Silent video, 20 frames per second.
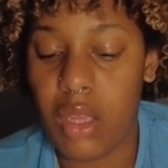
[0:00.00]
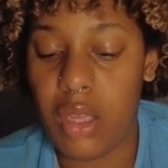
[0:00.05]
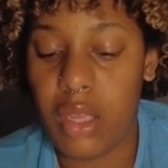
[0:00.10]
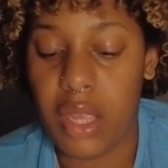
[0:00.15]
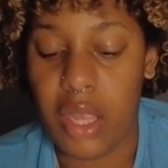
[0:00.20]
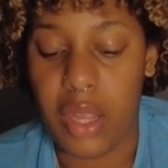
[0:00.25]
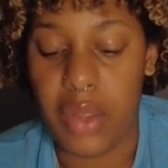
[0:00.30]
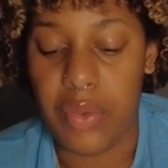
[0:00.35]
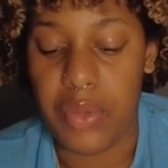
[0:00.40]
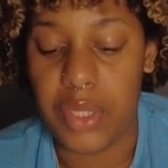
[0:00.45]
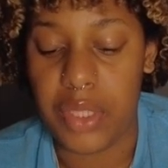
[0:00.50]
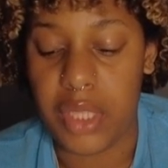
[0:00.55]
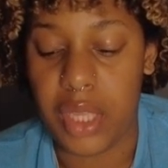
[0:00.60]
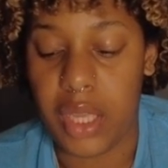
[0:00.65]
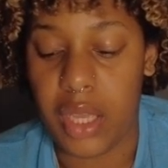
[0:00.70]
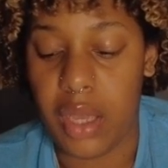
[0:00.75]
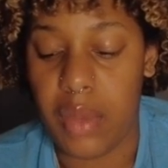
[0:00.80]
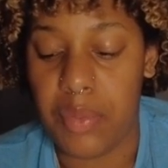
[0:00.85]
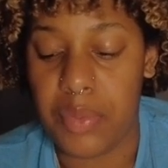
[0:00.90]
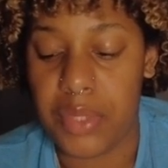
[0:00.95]
Carrie's
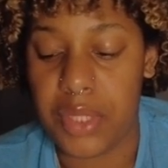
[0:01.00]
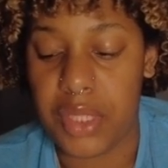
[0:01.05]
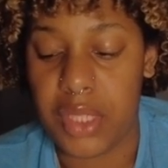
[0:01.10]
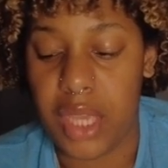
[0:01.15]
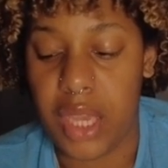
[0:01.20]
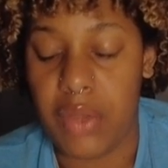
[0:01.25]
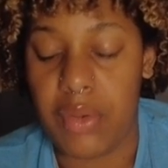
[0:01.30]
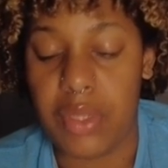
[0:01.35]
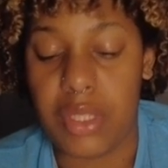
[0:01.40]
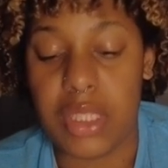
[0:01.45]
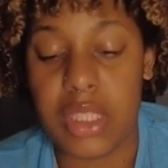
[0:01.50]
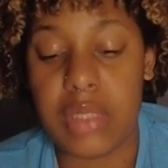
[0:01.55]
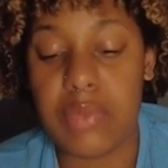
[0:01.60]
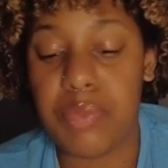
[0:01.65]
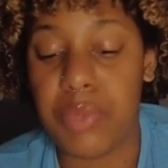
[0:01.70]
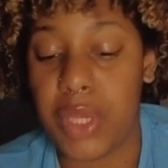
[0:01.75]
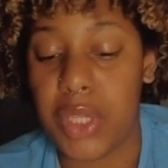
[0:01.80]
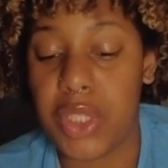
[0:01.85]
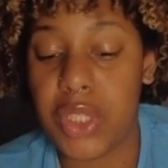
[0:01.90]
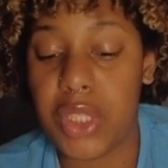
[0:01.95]
like ups and downs,
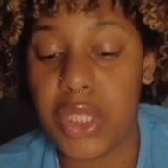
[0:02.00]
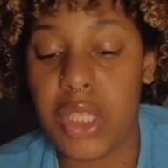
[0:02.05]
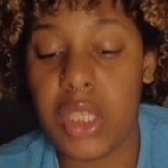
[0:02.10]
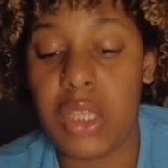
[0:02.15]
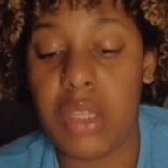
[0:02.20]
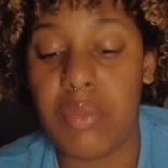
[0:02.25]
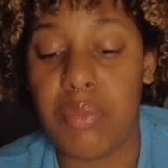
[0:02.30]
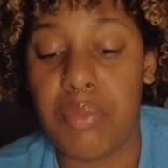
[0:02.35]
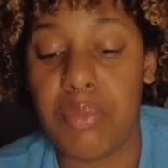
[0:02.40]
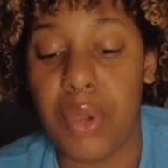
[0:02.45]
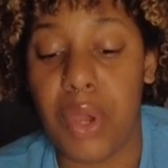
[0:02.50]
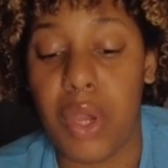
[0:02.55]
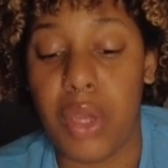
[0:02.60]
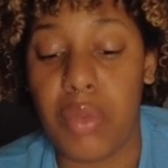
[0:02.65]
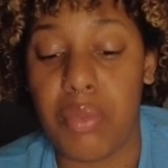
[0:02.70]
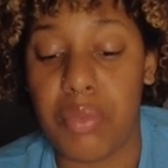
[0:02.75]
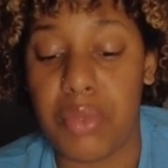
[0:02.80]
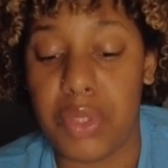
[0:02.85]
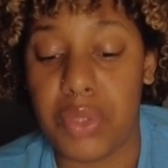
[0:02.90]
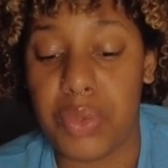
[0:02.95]
especially the
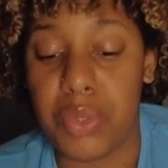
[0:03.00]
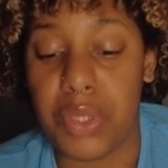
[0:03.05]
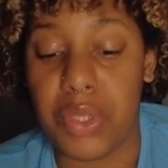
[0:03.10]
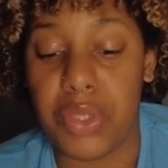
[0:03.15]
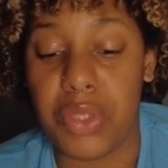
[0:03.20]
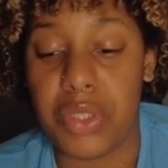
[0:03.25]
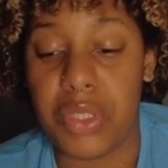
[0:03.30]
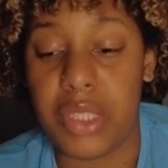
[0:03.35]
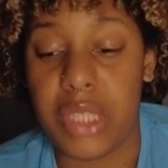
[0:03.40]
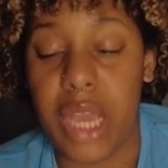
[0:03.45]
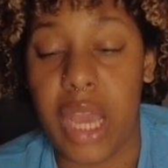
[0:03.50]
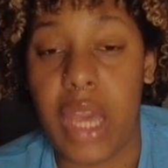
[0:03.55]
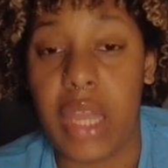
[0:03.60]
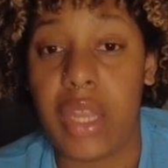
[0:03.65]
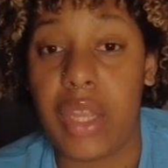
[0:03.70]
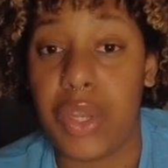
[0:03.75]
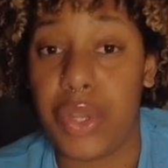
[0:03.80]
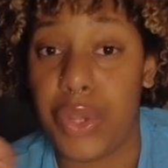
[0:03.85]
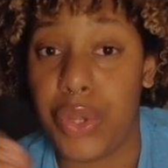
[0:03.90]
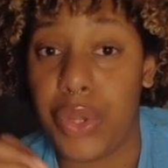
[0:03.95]
bond between her
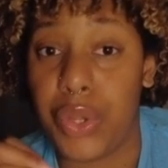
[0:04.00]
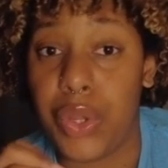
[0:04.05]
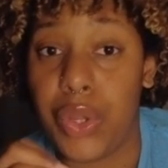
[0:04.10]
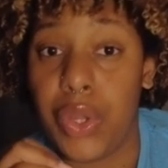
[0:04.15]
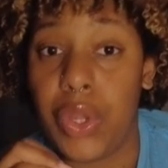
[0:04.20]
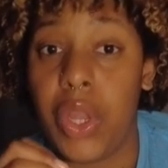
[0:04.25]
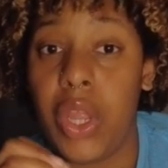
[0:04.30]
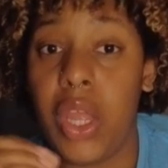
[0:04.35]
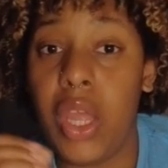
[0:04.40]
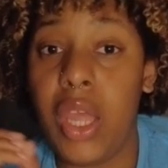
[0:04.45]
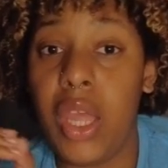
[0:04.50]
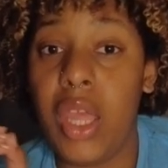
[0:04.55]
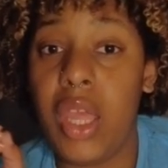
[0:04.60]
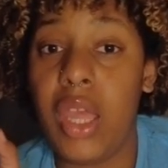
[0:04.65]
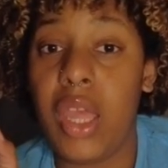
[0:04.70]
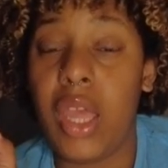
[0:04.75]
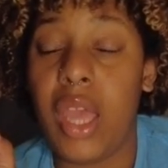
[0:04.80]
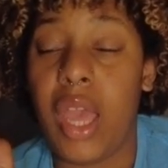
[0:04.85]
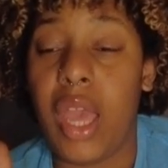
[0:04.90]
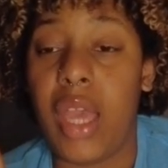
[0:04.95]
dad and her,
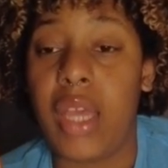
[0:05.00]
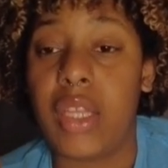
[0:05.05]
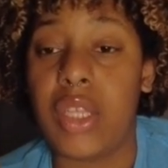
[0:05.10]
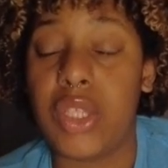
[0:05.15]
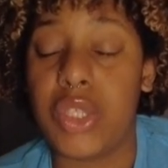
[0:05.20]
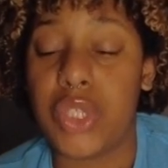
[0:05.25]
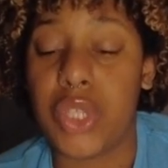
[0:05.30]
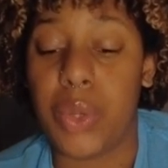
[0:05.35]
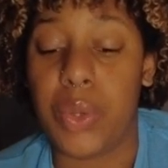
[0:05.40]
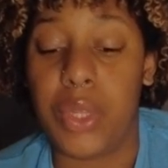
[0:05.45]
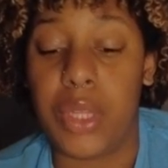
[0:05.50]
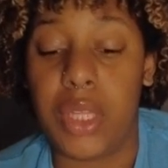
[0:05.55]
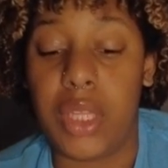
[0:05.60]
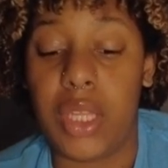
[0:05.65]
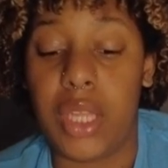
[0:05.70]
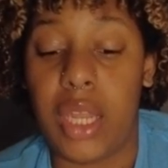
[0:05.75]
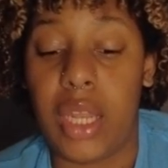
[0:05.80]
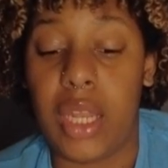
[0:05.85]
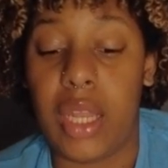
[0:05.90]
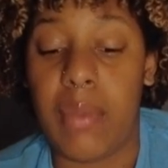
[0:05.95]
and showing the
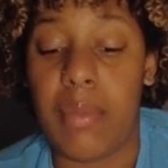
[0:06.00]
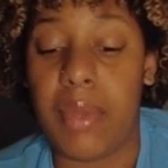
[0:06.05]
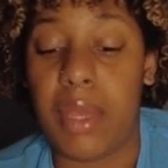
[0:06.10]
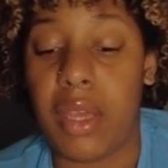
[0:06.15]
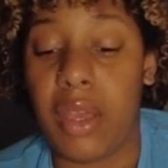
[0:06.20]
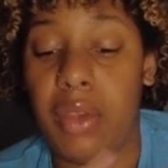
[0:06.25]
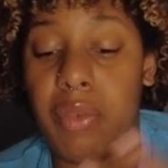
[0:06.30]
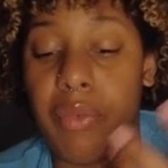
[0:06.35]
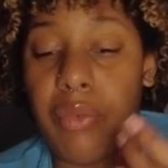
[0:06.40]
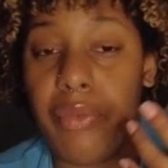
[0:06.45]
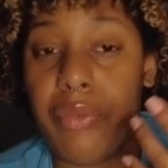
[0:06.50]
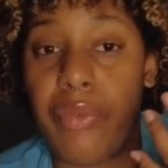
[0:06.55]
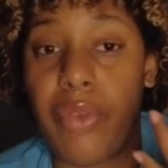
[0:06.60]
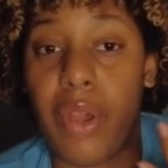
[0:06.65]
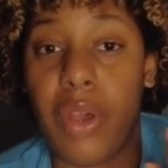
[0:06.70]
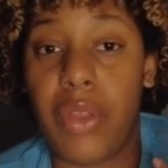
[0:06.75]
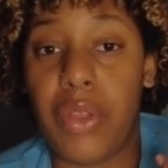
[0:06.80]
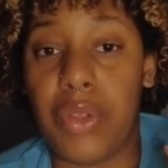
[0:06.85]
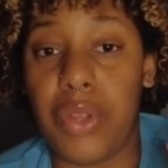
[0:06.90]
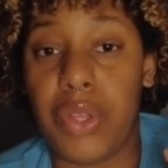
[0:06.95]
dynamic of
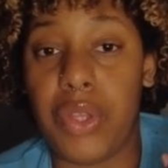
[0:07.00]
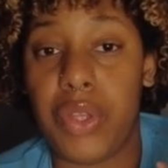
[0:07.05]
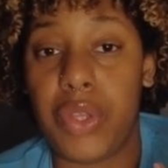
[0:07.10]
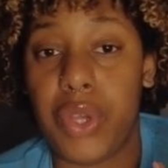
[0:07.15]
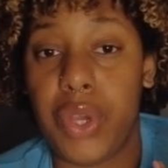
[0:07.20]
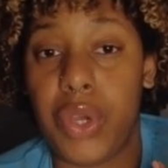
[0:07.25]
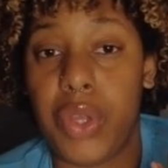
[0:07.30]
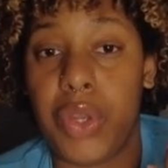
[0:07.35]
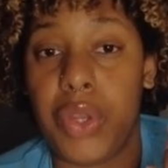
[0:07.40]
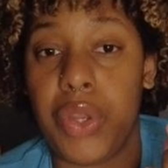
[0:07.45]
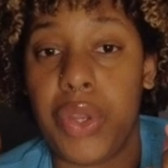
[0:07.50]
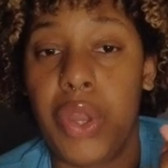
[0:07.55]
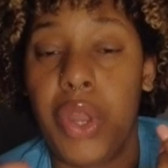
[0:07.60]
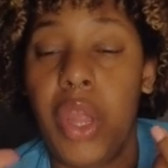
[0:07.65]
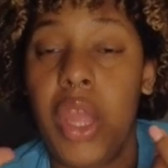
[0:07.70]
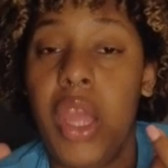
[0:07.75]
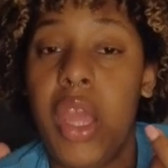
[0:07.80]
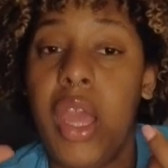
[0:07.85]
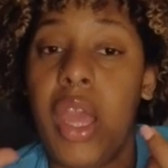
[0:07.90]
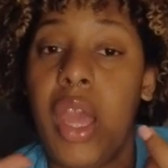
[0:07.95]
father and daughter
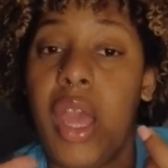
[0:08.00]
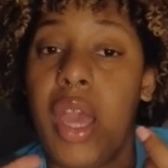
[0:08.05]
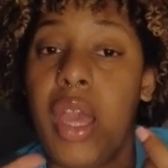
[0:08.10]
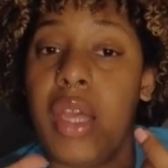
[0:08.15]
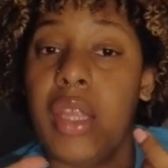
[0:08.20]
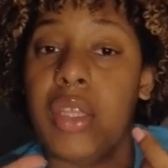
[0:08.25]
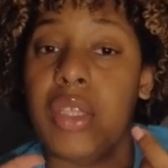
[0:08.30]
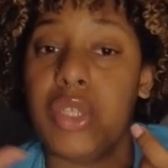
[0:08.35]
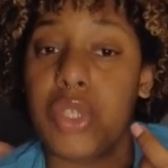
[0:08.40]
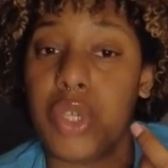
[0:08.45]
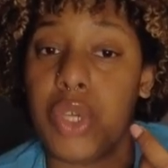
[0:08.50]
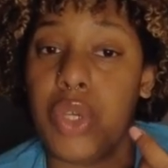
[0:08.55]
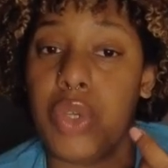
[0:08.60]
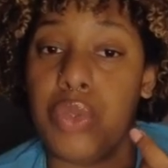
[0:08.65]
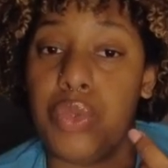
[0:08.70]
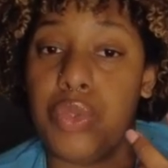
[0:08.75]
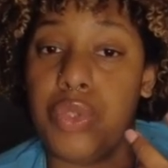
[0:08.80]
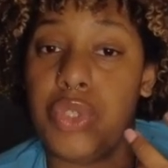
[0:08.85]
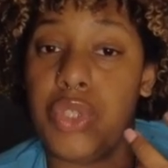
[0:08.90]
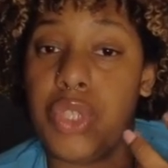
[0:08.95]
and
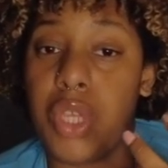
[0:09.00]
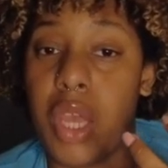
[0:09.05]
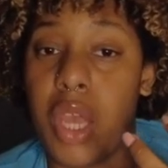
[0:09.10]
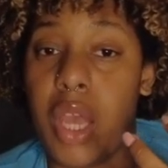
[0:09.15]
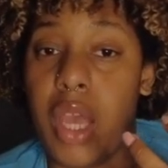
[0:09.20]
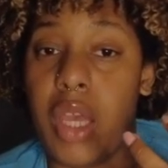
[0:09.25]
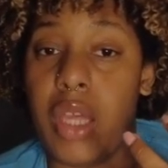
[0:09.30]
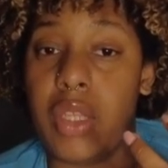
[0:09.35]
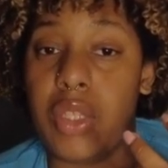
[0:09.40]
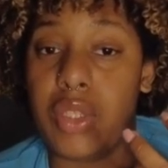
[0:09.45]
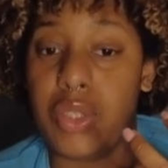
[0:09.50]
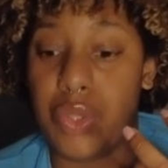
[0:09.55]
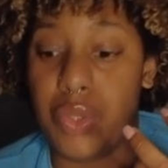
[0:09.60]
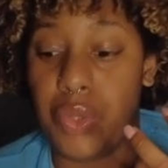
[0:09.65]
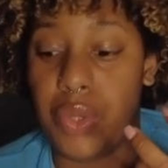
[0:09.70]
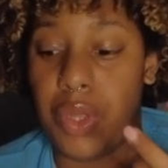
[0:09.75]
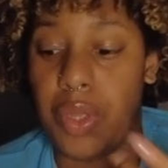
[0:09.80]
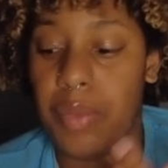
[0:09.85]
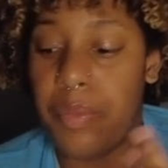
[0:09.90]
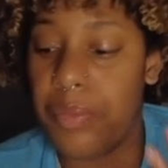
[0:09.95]
coach and
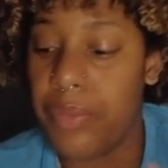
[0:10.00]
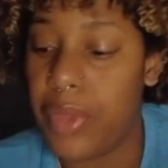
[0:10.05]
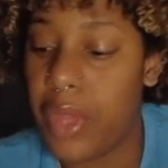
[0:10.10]
student.